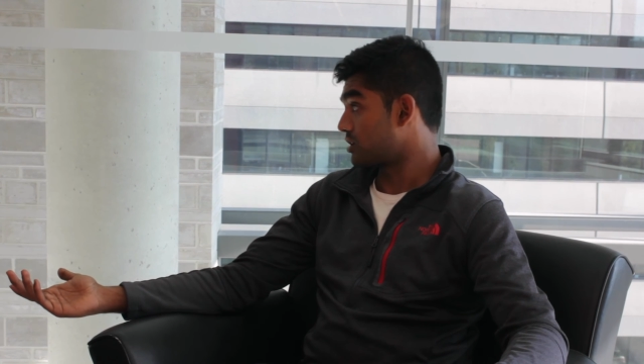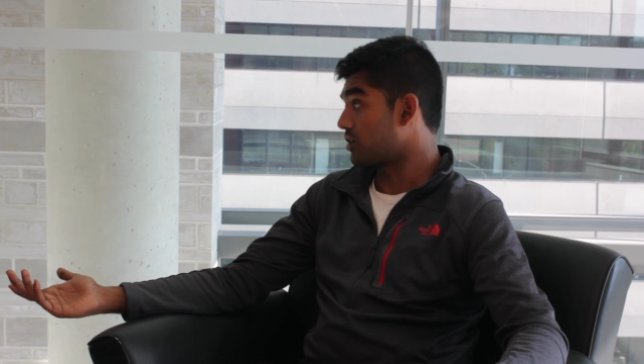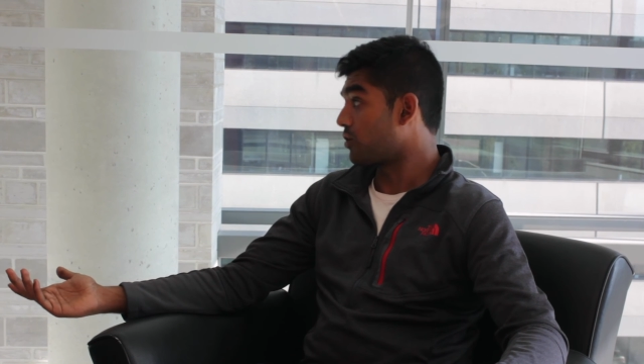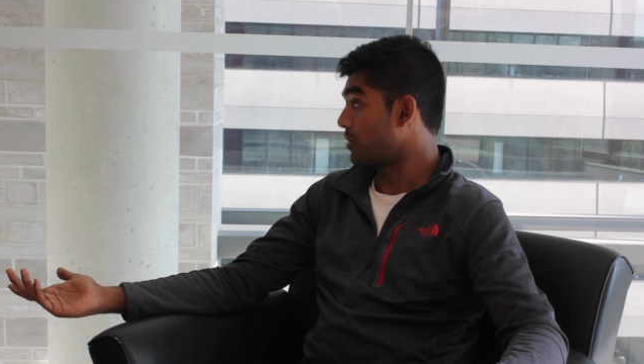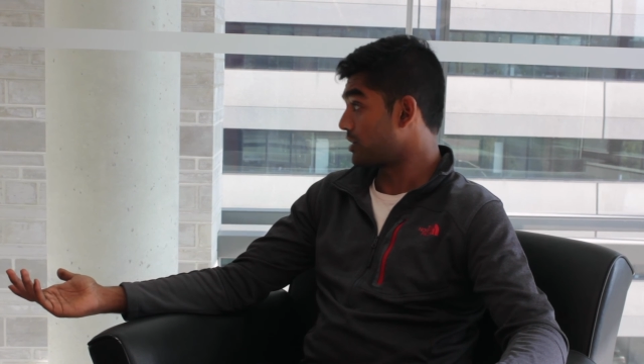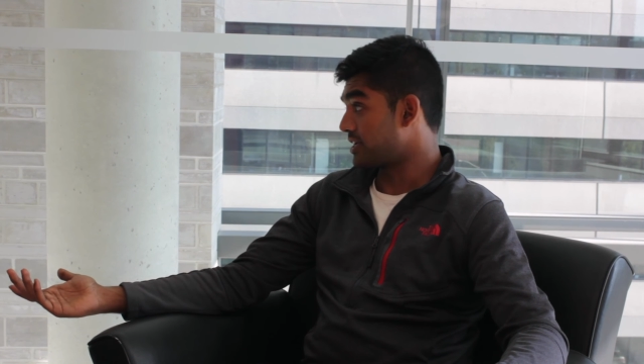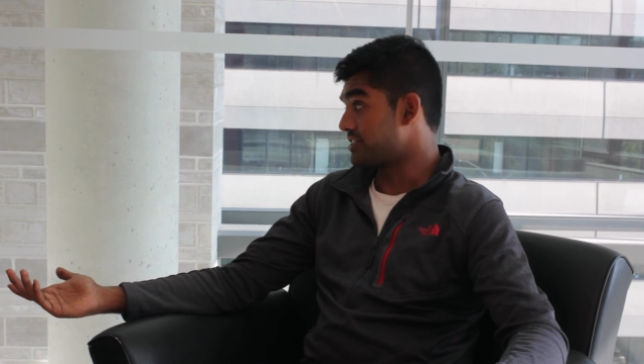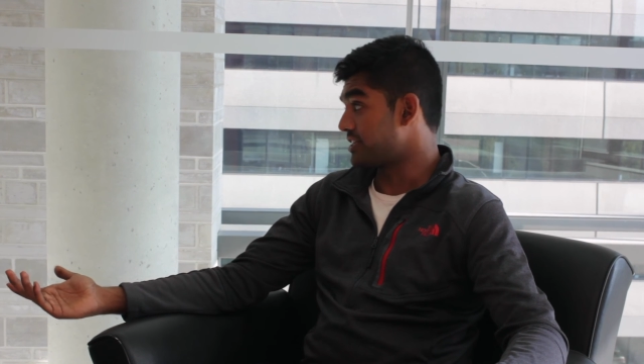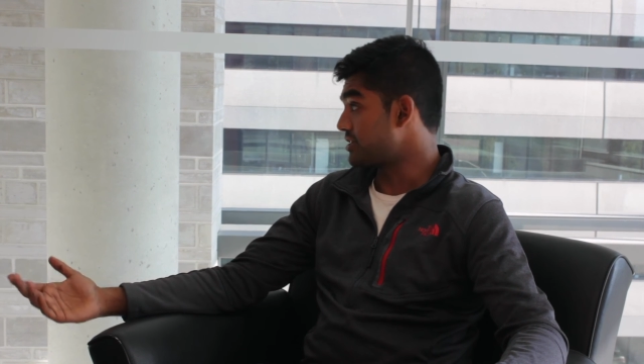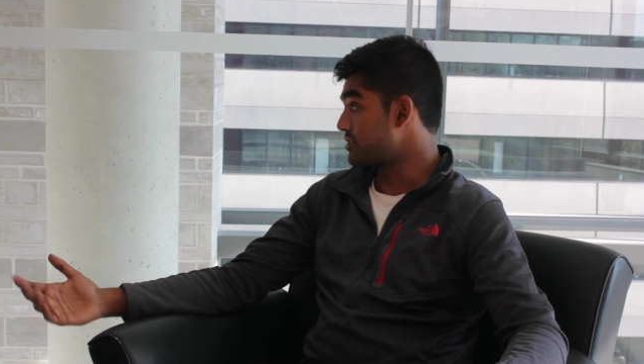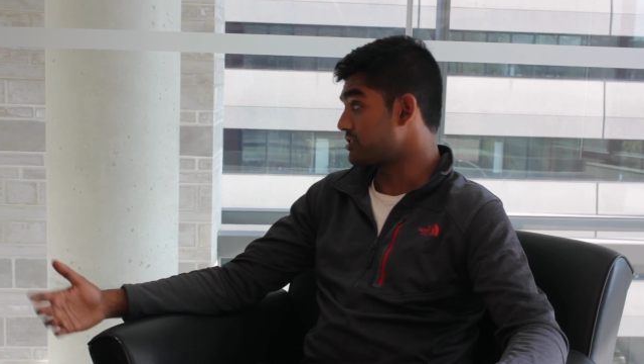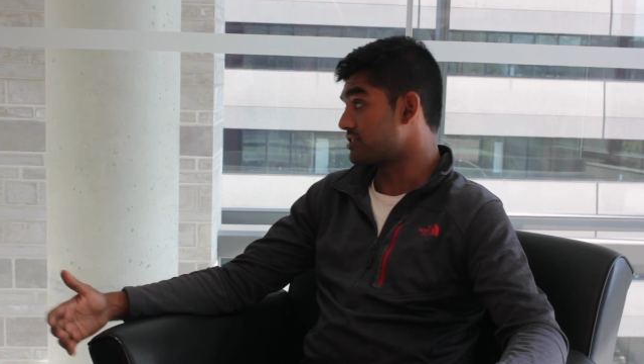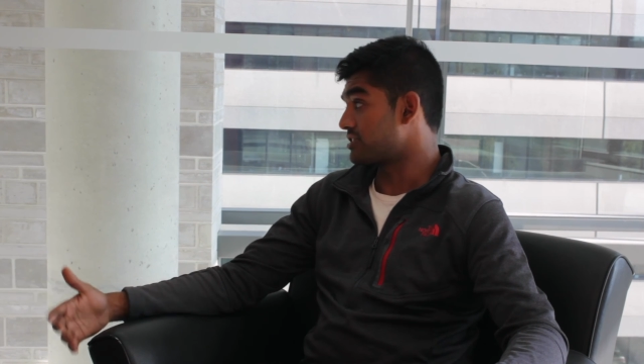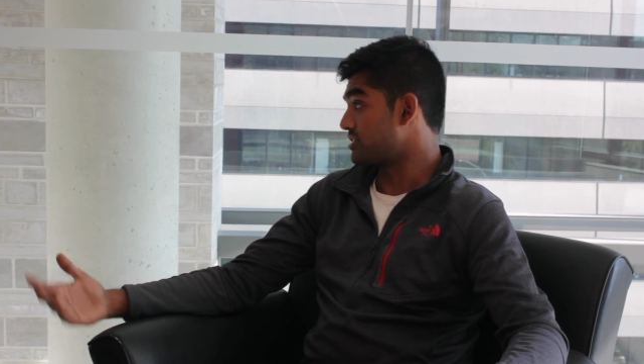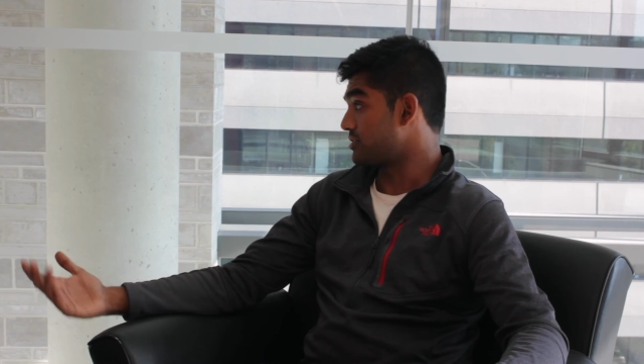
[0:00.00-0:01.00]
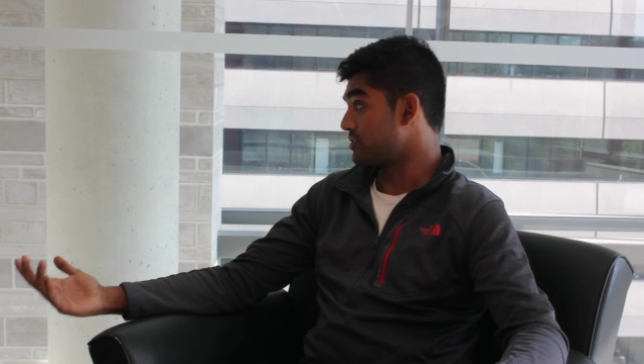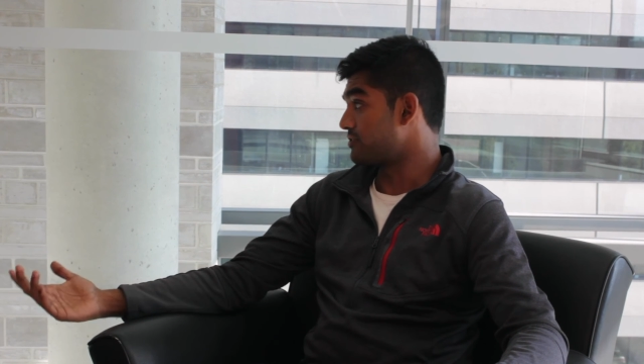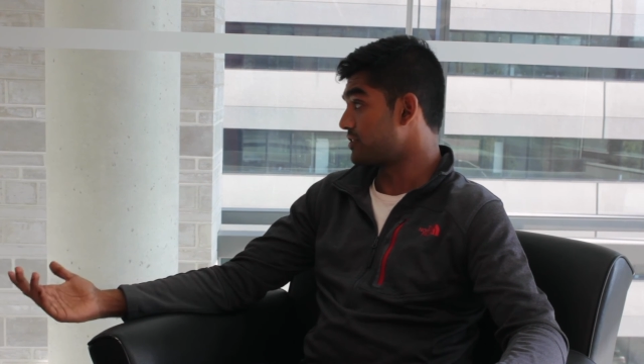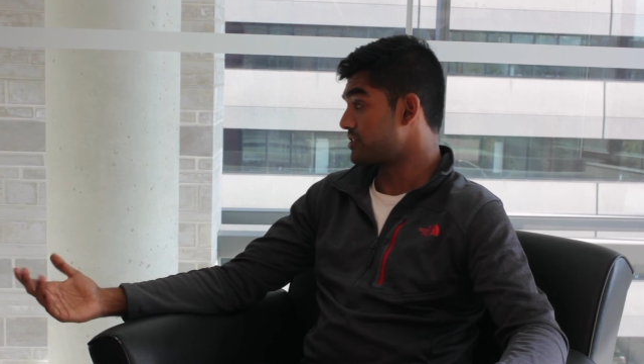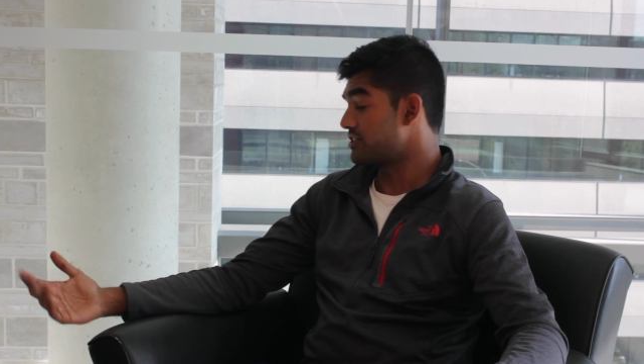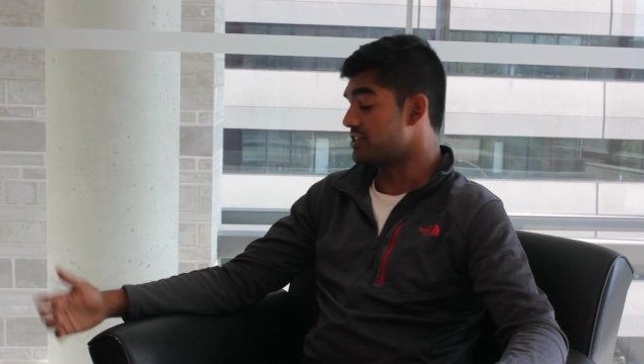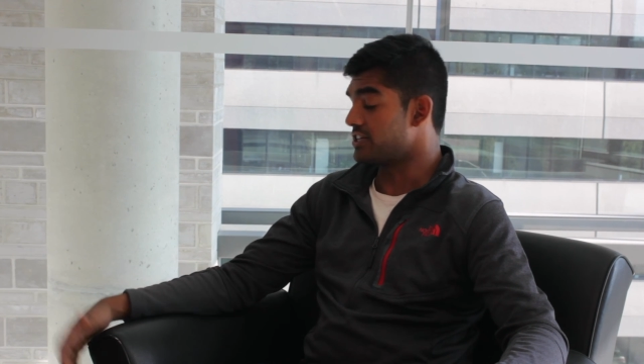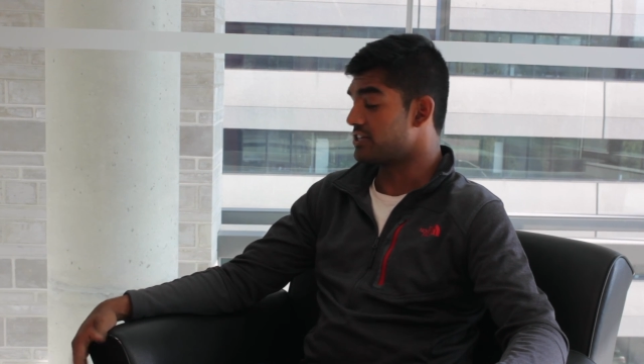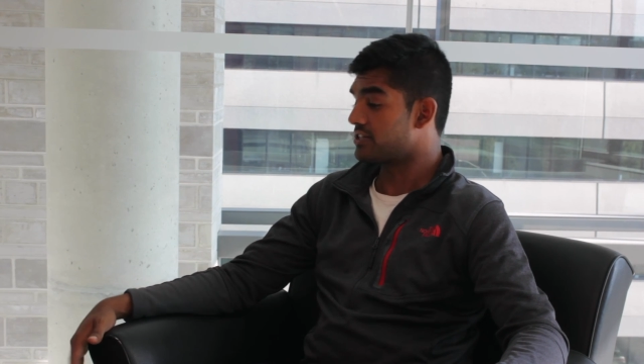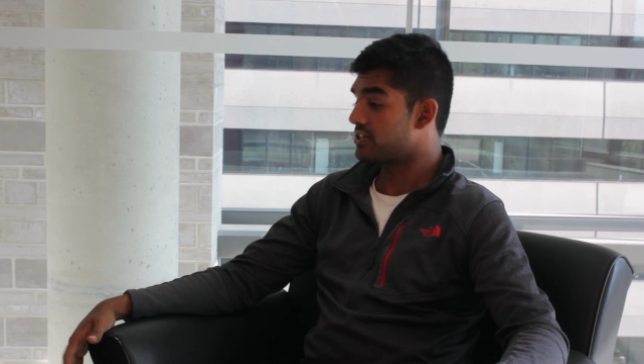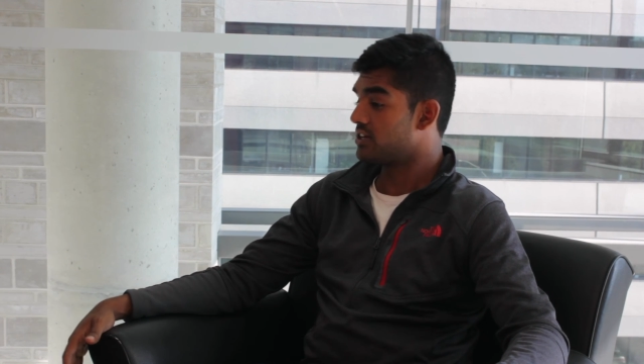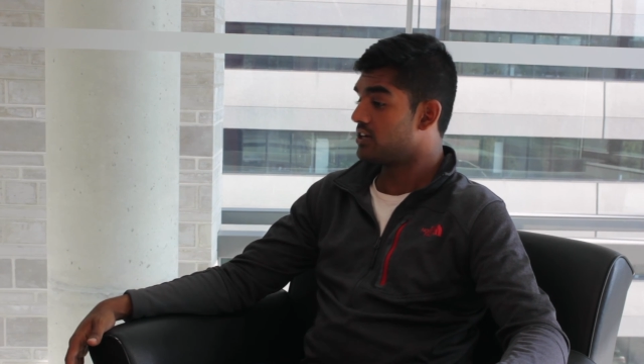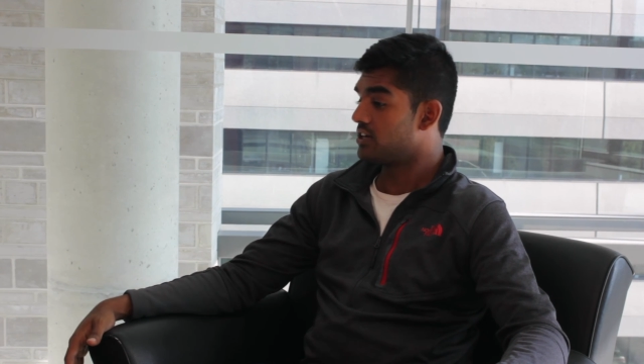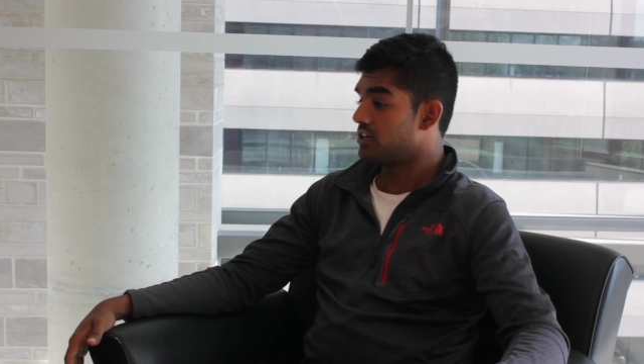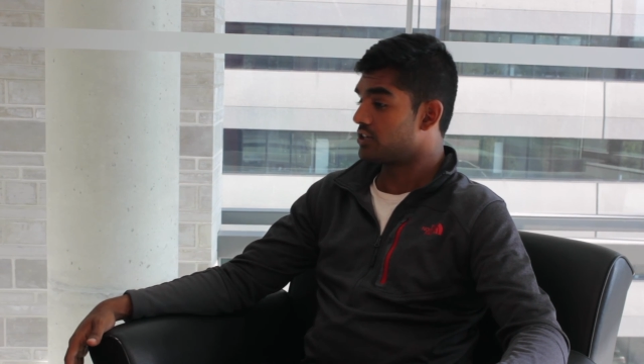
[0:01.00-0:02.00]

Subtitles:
organizations and universities